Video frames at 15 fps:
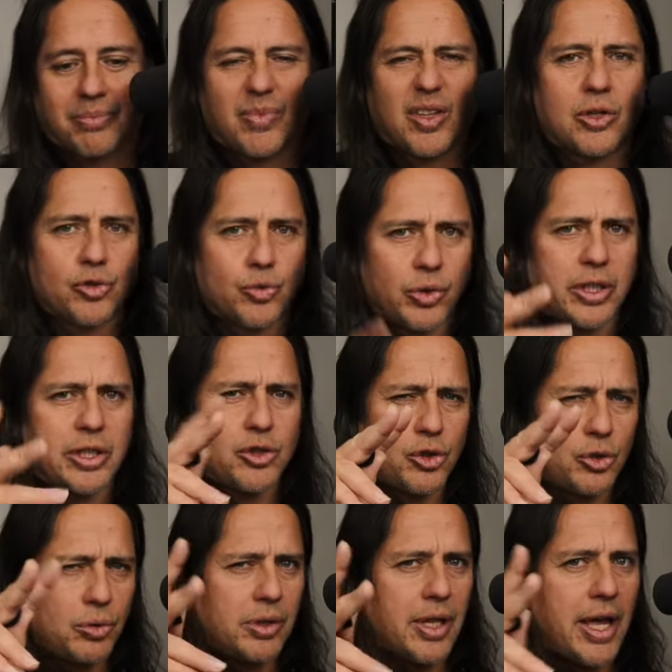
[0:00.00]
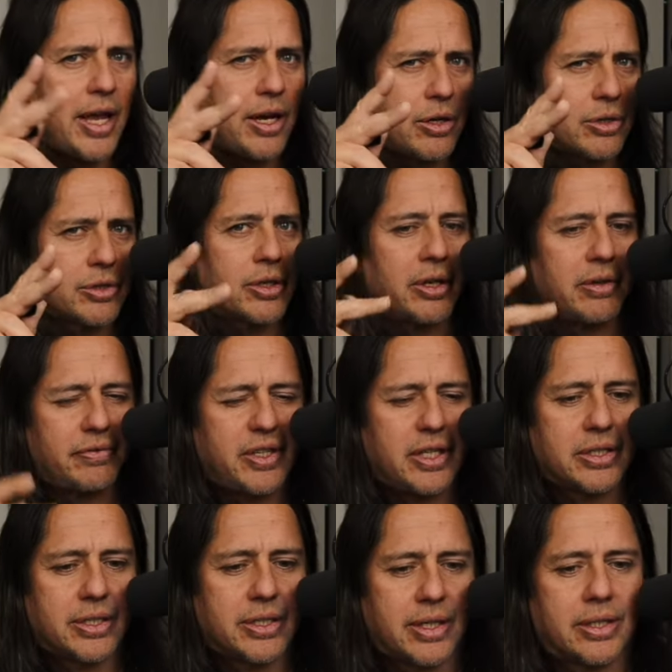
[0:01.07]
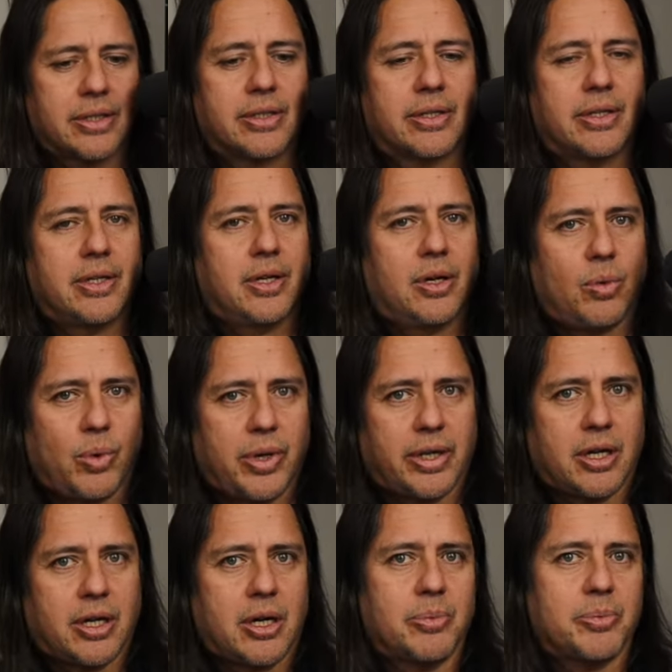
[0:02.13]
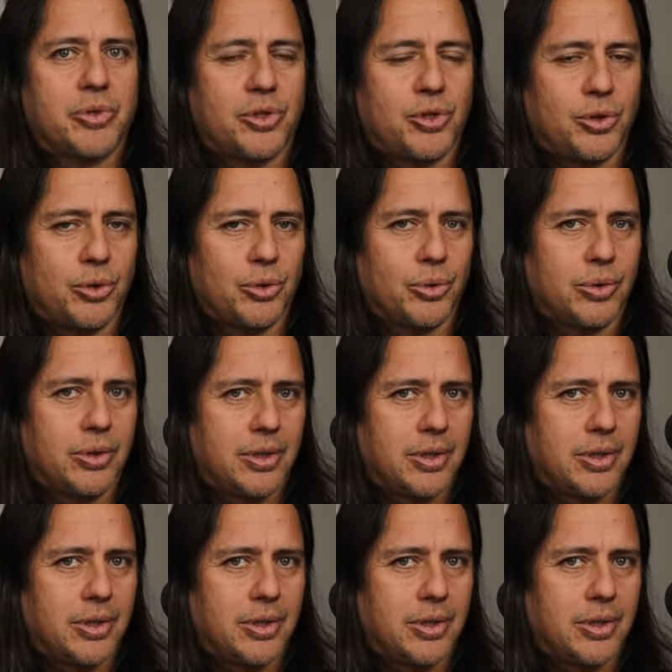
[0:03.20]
There's really 2 layers of dissonance when it comes to